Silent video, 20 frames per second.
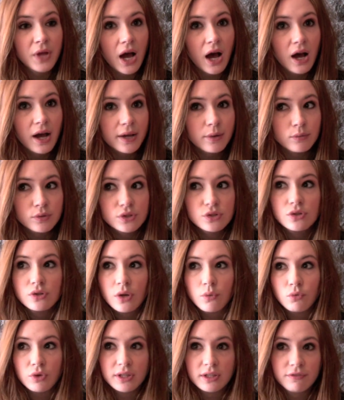I was
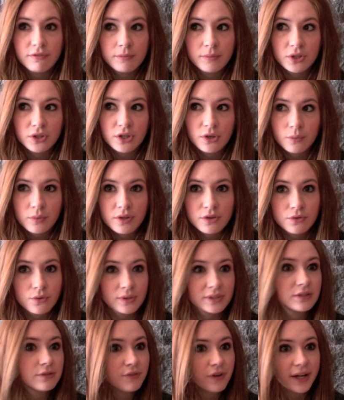really familiar with
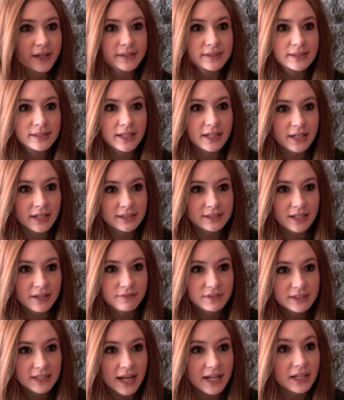Christopher Eccleston and
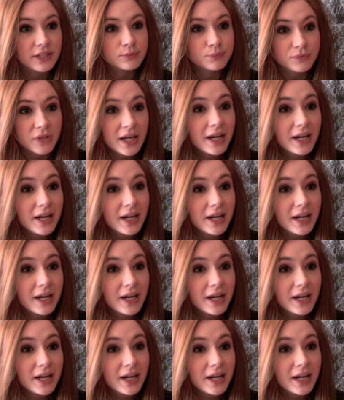David Tennant,